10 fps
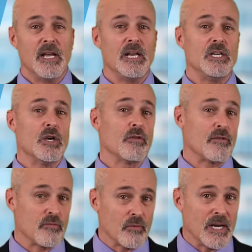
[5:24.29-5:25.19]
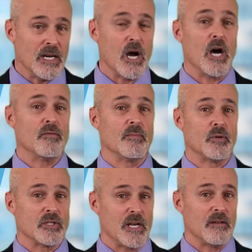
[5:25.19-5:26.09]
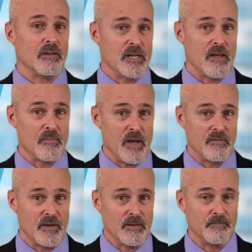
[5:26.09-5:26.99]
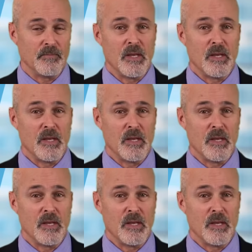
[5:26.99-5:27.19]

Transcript: and year 3, 100% of the death benefit.